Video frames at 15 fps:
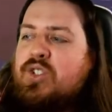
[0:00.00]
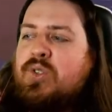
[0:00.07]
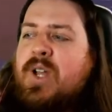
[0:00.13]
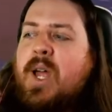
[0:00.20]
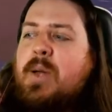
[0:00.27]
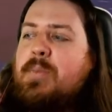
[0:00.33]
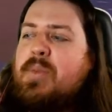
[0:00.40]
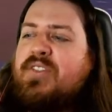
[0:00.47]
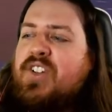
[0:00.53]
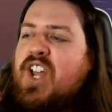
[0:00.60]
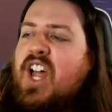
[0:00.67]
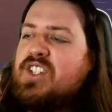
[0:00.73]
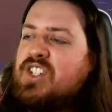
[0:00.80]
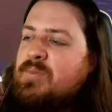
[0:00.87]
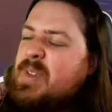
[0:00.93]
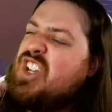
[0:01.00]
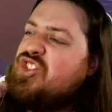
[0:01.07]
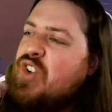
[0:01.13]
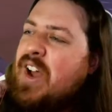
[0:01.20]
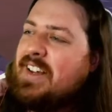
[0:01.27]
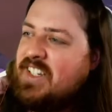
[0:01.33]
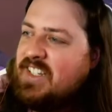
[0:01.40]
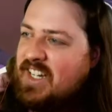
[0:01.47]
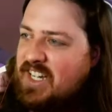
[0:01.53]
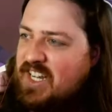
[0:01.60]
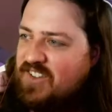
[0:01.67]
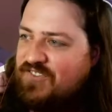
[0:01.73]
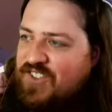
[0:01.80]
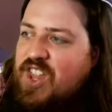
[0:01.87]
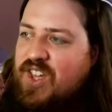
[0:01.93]
and I prefer not to be distracted any
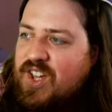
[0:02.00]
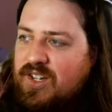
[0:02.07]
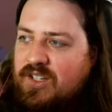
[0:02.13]
further.